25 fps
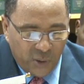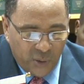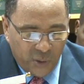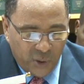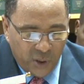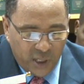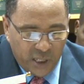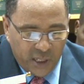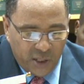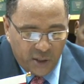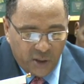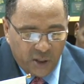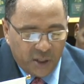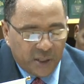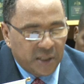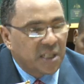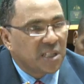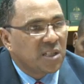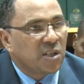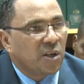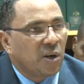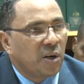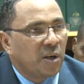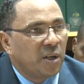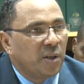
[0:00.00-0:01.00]
rolling on
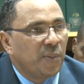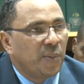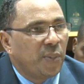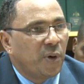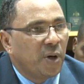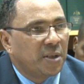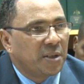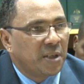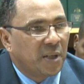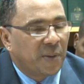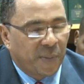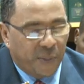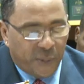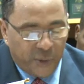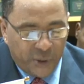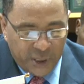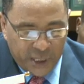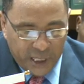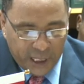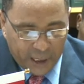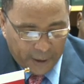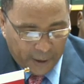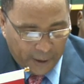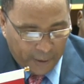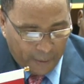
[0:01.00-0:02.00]
this all-important
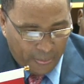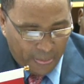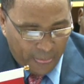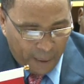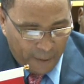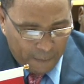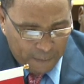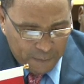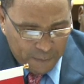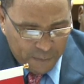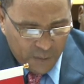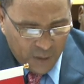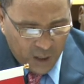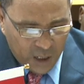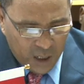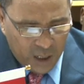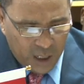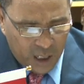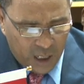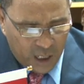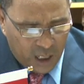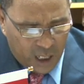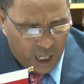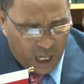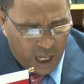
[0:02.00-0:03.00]
project.
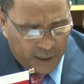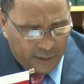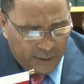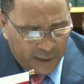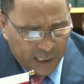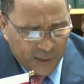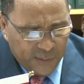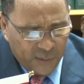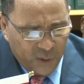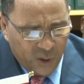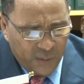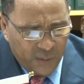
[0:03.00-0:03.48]
At this